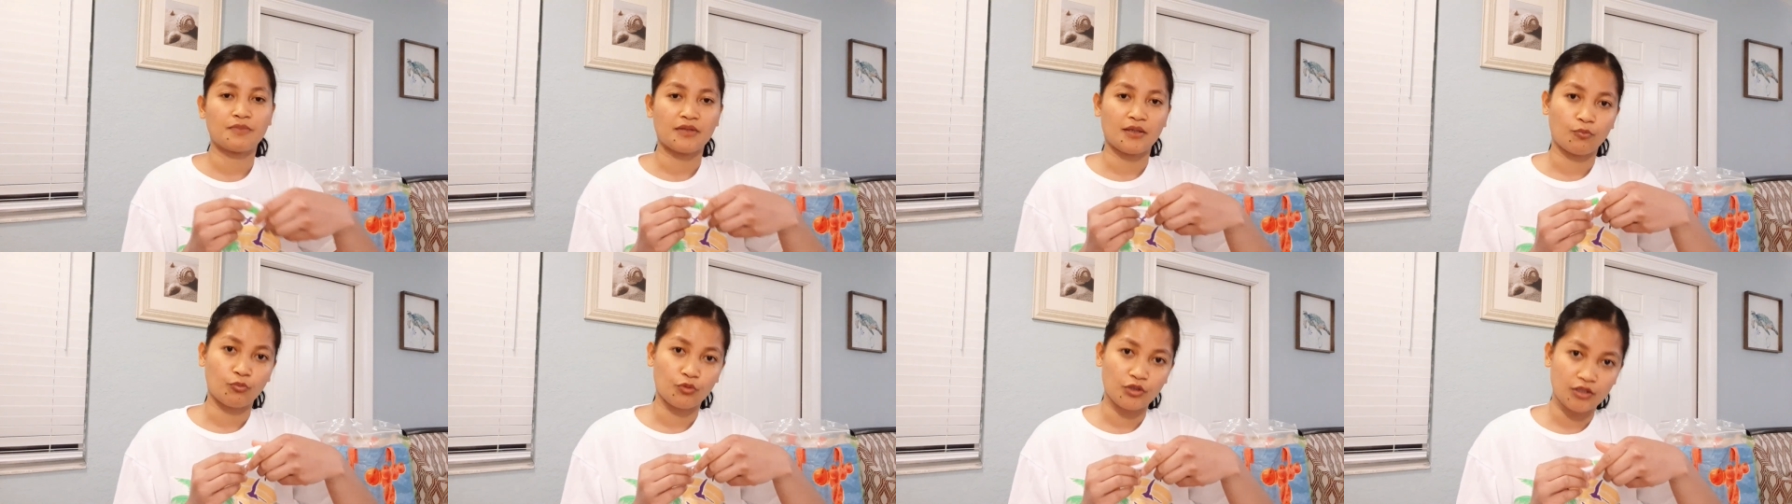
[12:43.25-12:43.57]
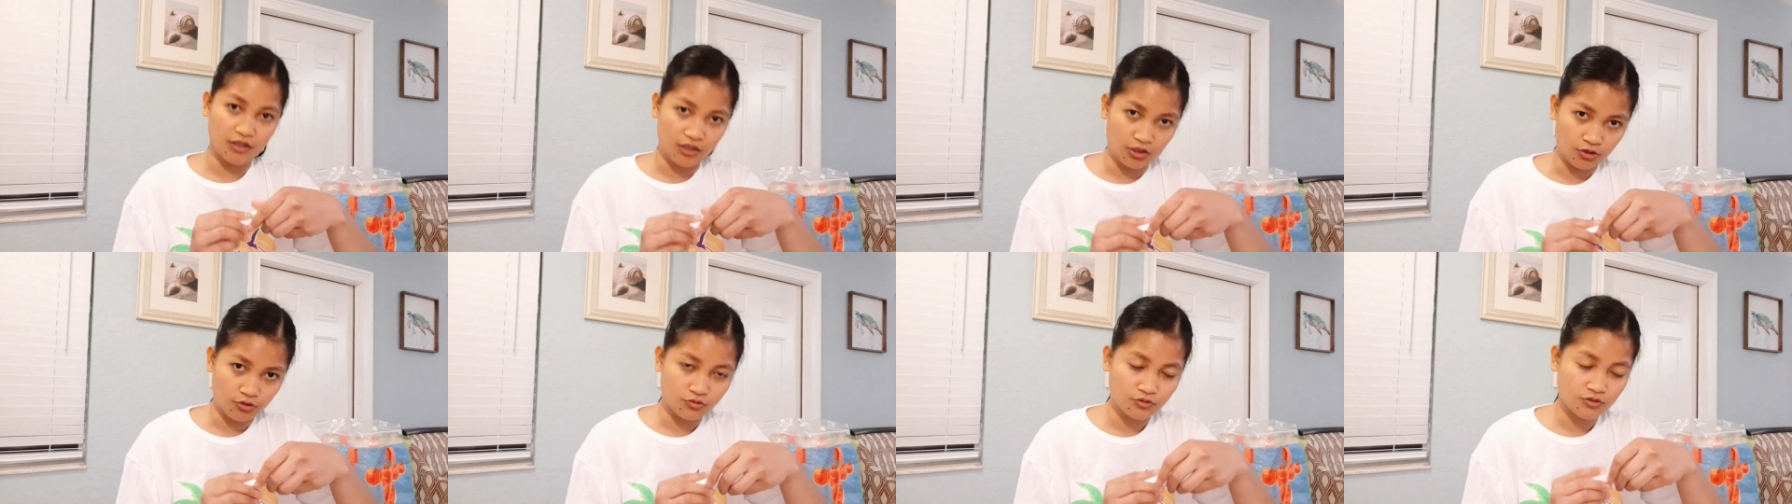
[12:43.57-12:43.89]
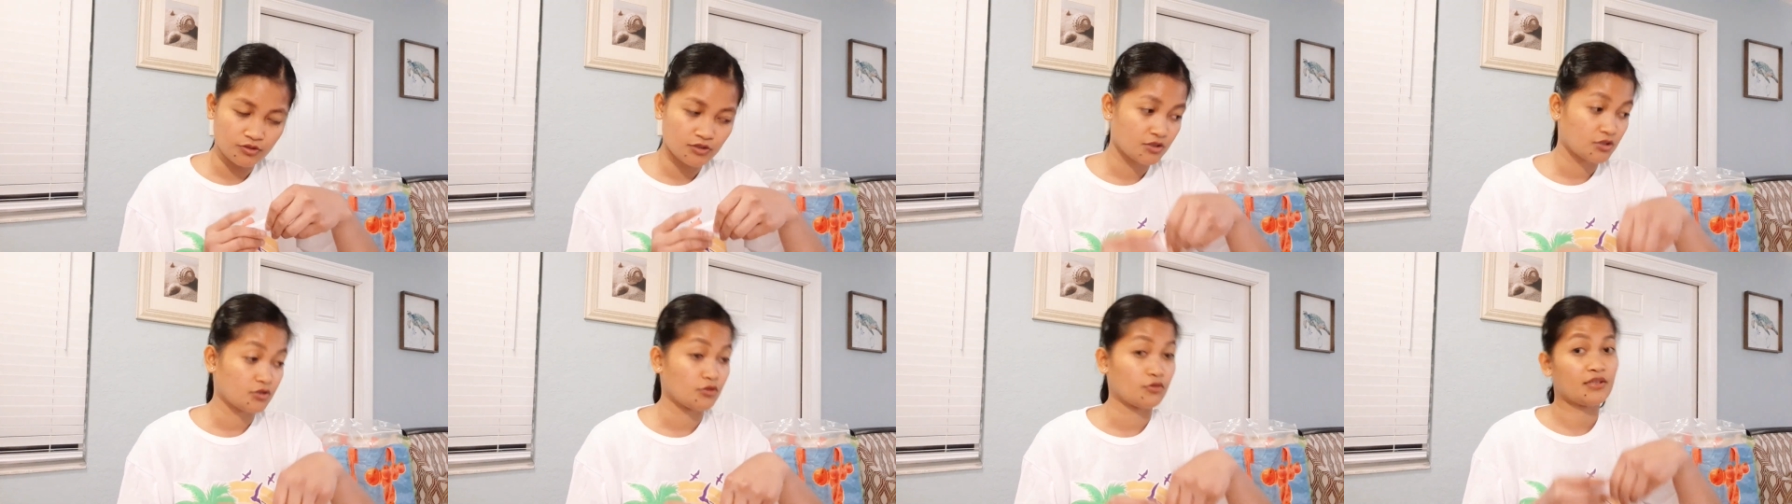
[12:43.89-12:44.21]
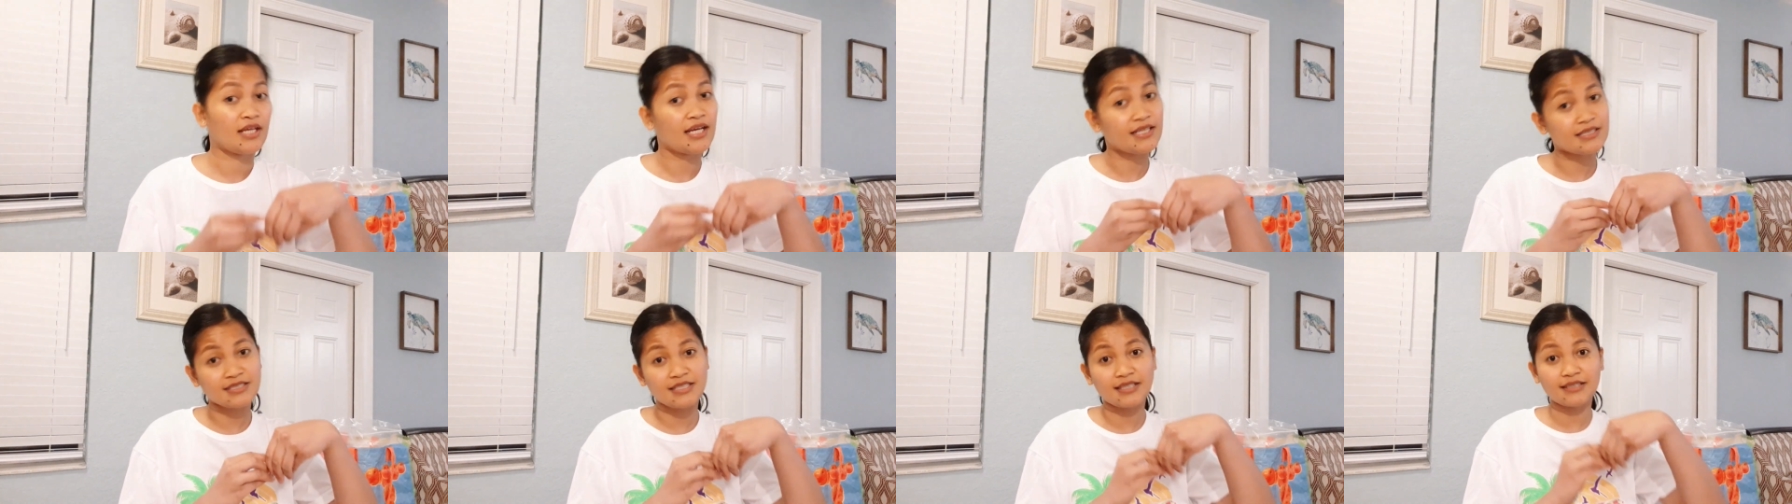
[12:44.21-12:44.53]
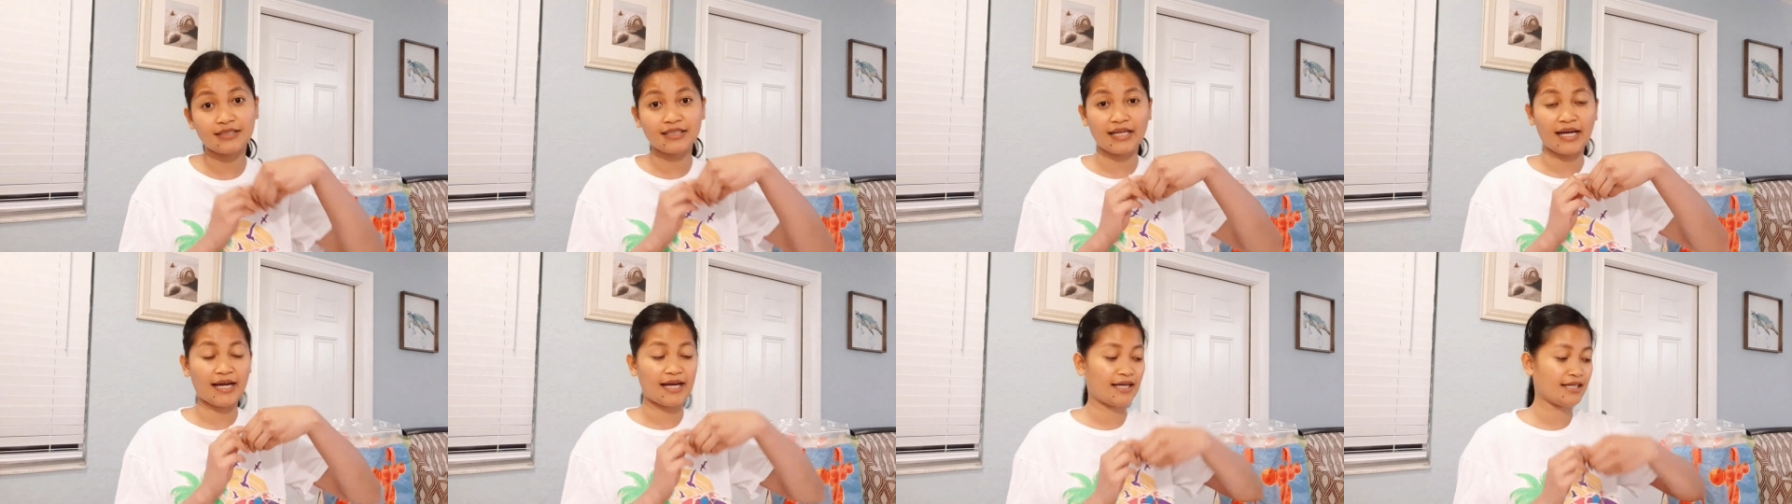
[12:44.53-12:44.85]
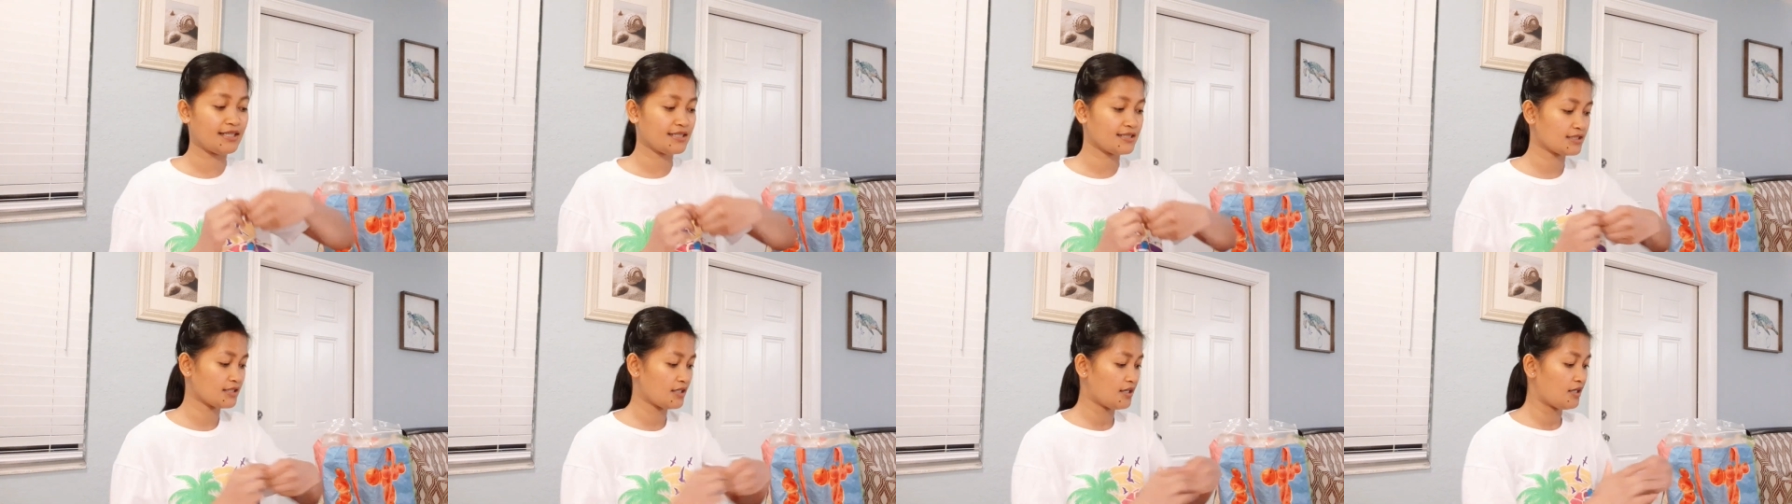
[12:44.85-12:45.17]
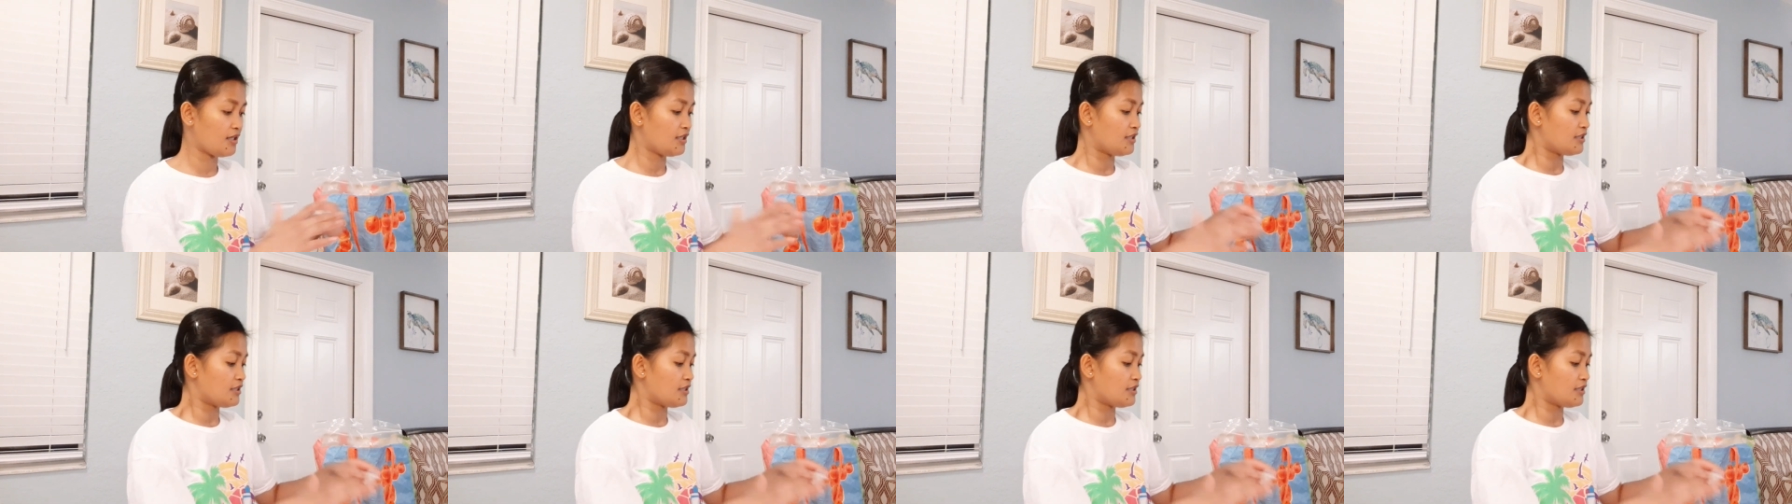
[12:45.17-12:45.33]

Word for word: them with you. So that's it guys.